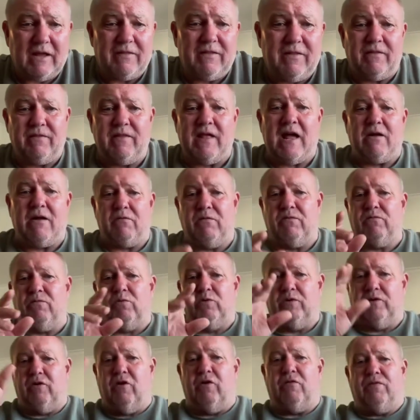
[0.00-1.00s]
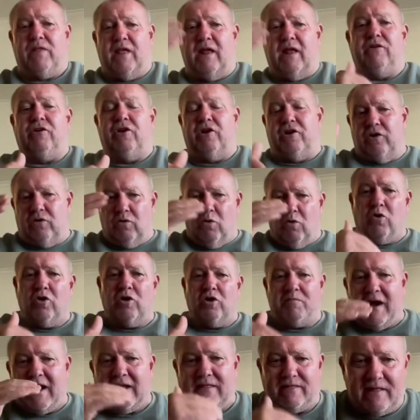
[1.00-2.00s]
And then then you can
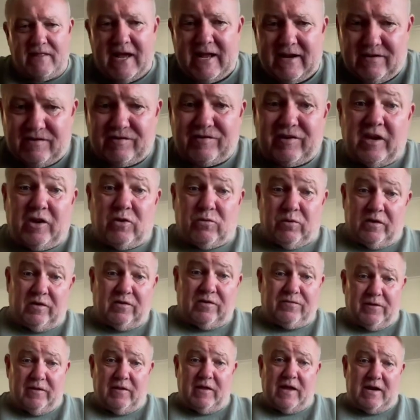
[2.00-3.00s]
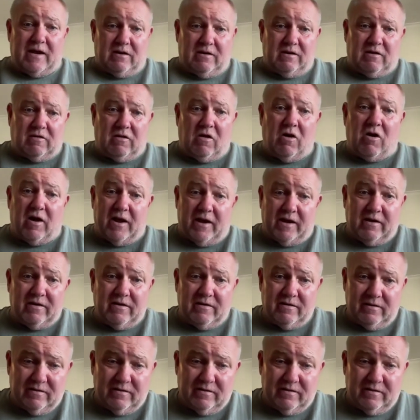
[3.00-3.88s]
automate that sequence for that client.